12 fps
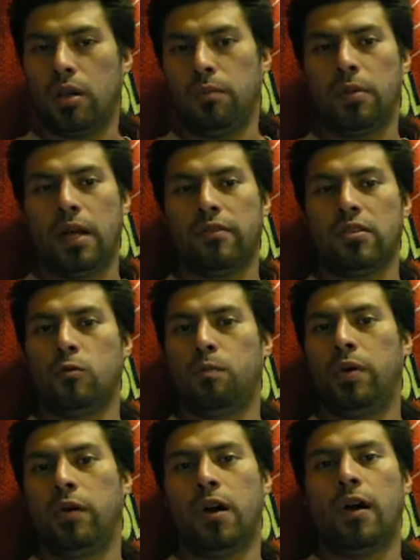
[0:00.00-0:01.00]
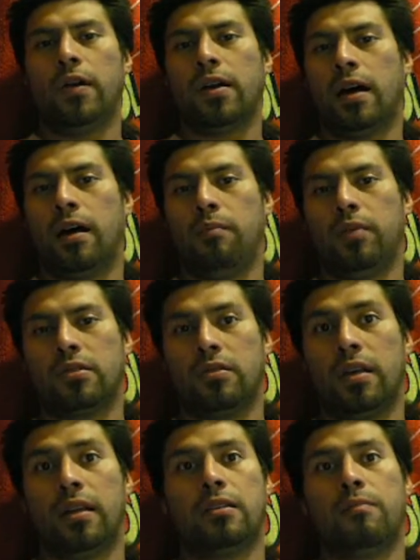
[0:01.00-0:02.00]
Brooklyn people have a superiority
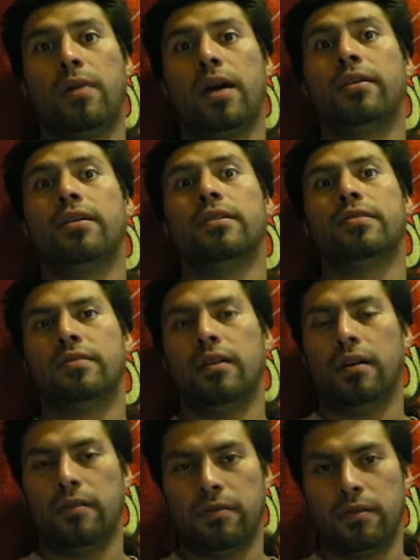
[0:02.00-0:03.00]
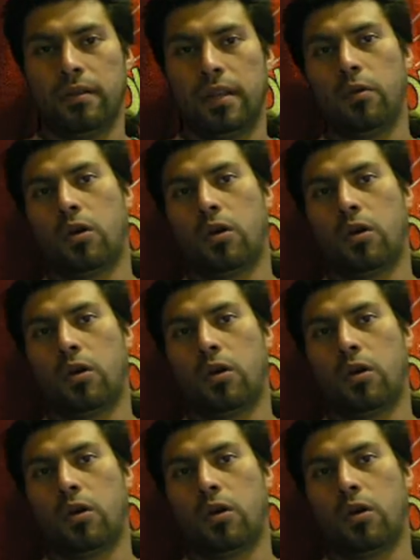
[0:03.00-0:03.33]
complex, so they like to buy the good stuff.